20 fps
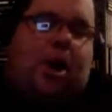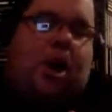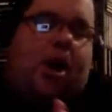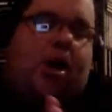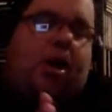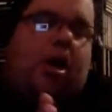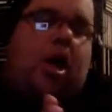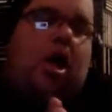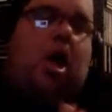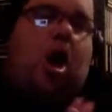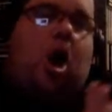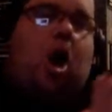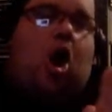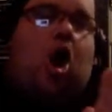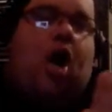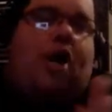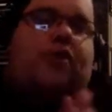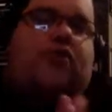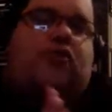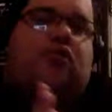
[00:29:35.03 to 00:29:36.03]
I,
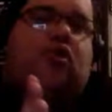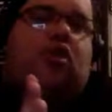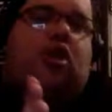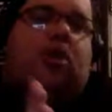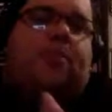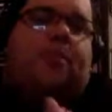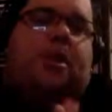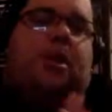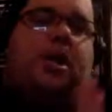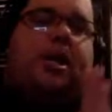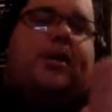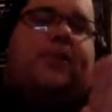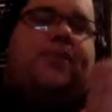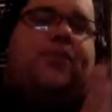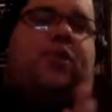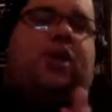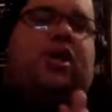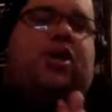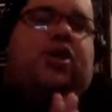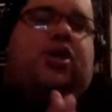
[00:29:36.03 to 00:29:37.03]
I truly
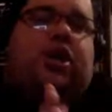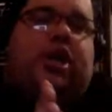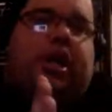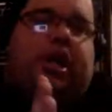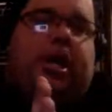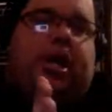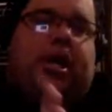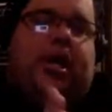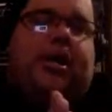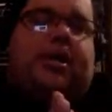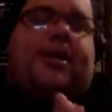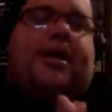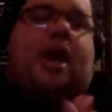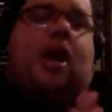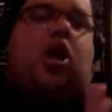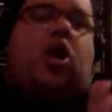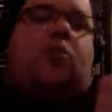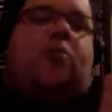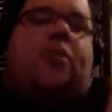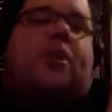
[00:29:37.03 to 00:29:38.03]
believe this year it's
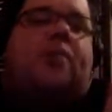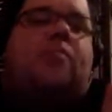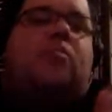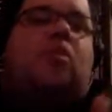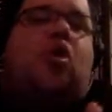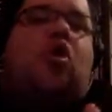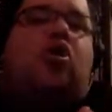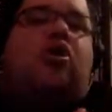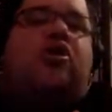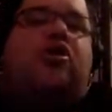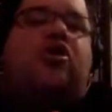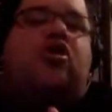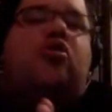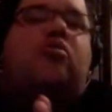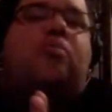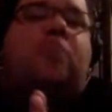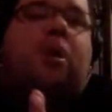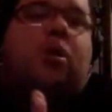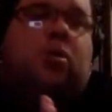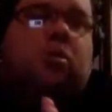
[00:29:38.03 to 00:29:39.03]
going to be more
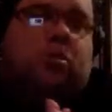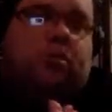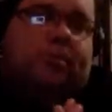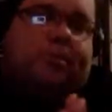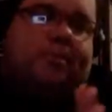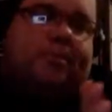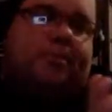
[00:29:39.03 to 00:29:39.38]
nu metal.